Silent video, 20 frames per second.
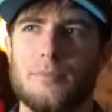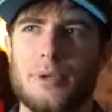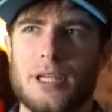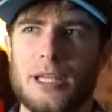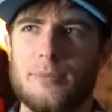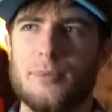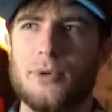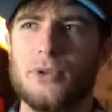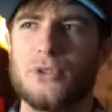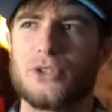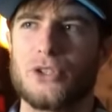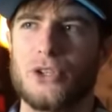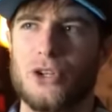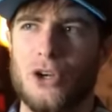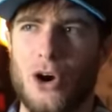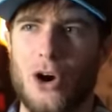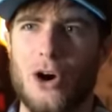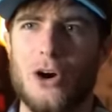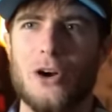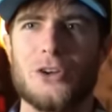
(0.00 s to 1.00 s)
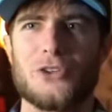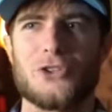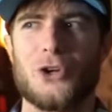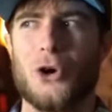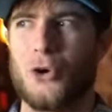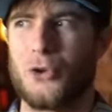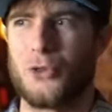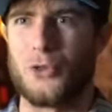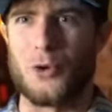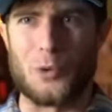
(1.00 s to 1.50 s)
people's cars
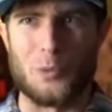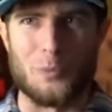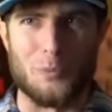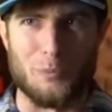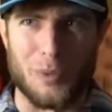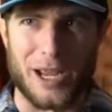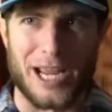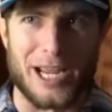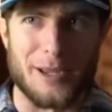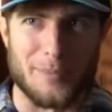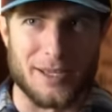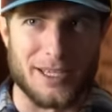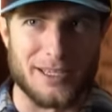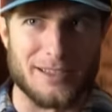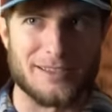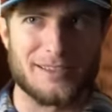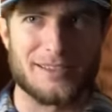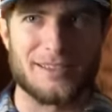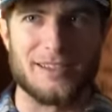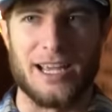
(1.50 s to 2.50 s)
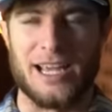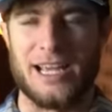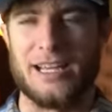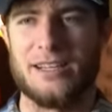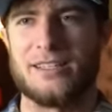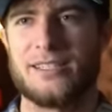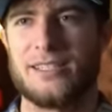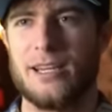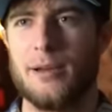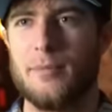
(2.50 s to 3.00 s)
are their babies.
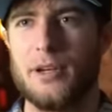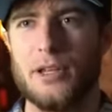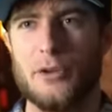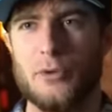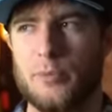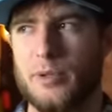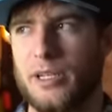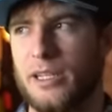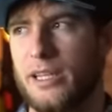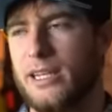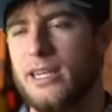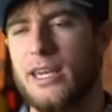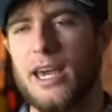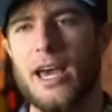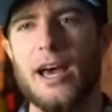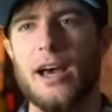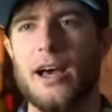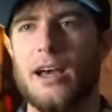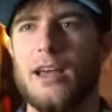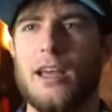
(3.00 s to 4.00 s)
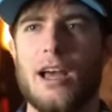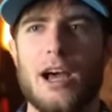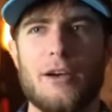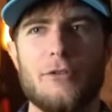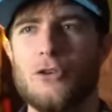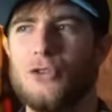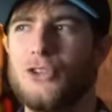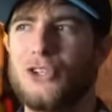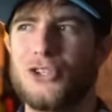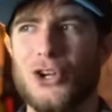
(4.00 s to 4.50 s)
And somebody will be like, yeah,
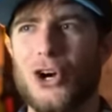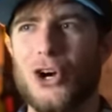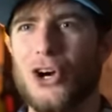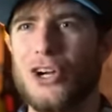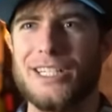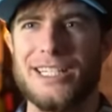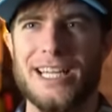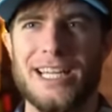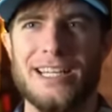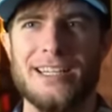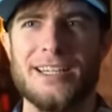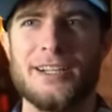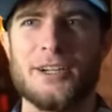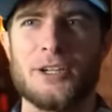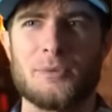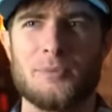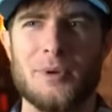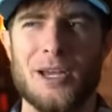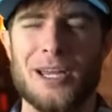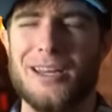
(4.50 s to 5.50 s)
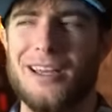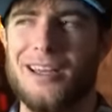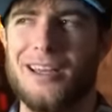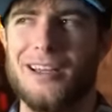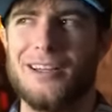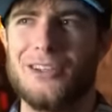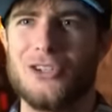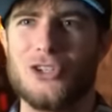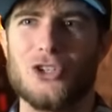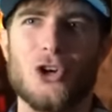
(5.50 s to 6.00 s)
I've owned this car 10 years, but
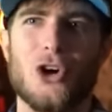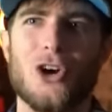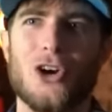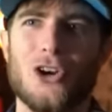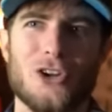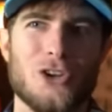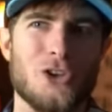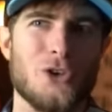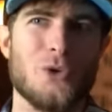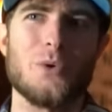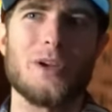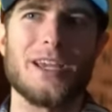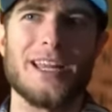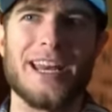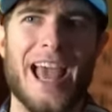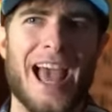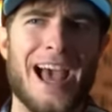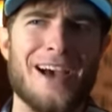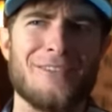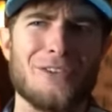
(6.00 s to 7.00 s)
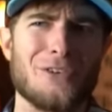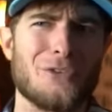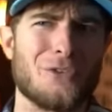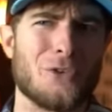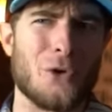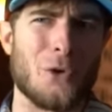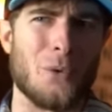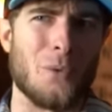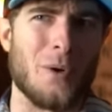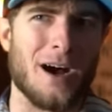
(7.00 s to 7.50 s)
sure, you can have it
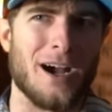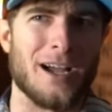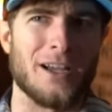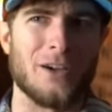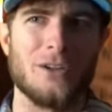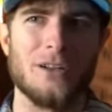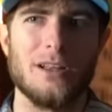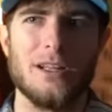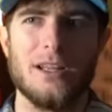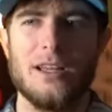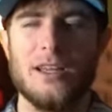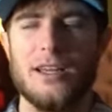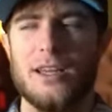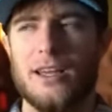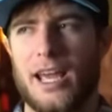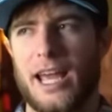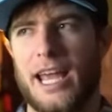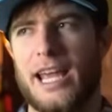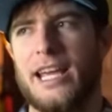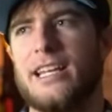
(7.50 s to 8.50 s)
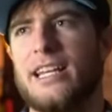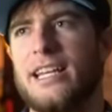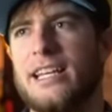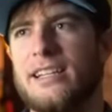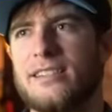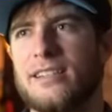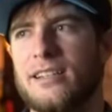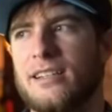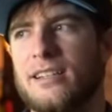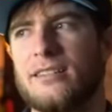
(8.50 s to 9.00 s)
for a while. And
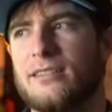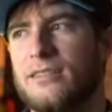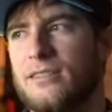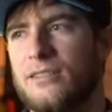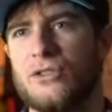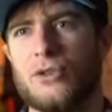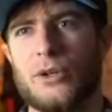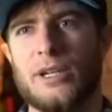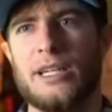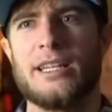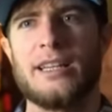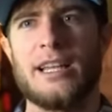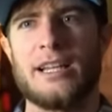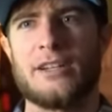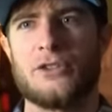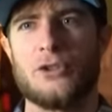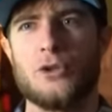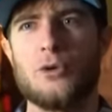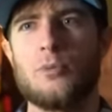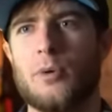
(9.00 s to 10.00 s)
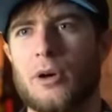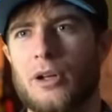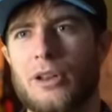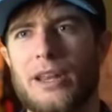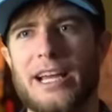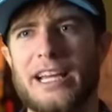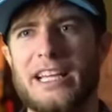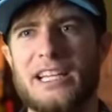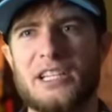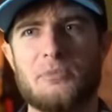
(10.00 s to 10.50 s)
Issa treated that Supra
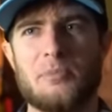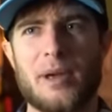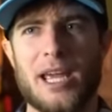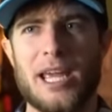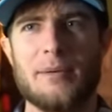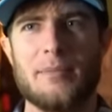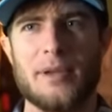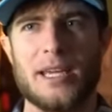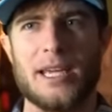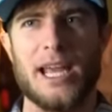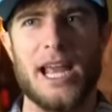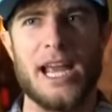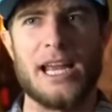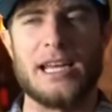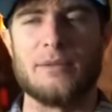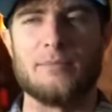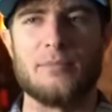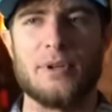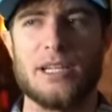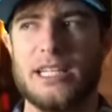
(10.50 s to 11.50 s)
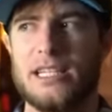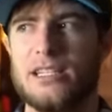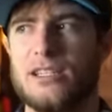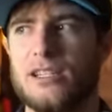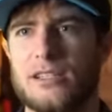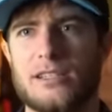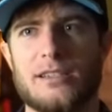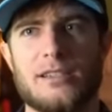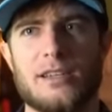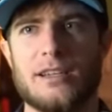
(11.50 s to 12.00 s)
like his baby, but he
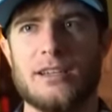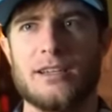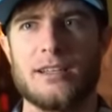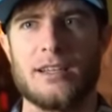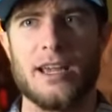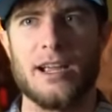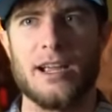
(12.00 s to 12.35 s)
just didn't